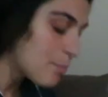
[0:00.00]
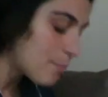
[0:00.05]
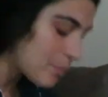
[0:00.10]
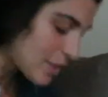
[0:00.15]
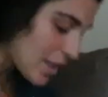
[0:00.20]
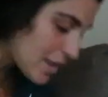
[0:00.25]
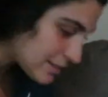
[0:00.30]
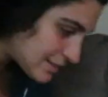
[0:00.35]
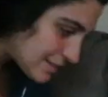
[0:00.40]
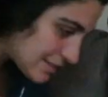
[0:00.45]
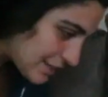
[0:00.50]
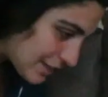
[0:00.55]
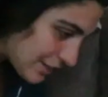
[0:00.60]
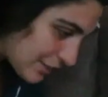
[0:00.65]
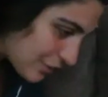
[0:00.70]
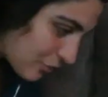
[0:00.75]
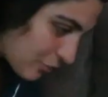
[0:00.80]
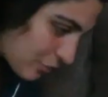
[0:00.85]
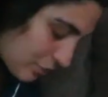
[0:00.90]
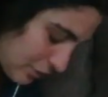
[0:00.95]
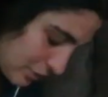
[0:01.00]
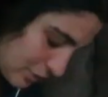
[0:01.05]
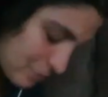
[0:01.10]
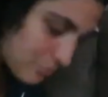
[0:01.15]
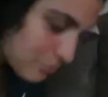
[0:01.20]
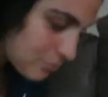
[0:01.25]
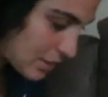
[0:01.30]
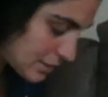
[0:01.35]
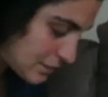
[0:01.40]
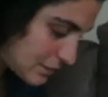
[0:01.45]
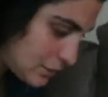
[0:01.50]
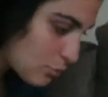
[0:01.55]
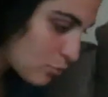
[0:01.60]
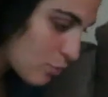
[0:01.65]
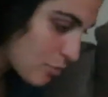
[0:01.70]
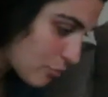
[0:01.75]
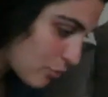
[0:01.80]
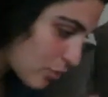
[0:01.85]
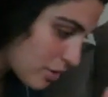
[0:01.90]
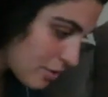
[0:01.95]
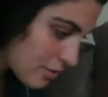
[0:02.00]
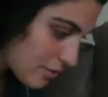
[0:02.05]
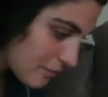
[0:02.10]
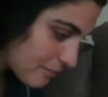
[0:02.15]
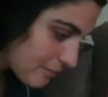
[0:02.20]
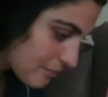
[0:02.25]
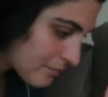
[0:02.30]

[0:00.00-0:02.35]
Bless you. Bless you. One more.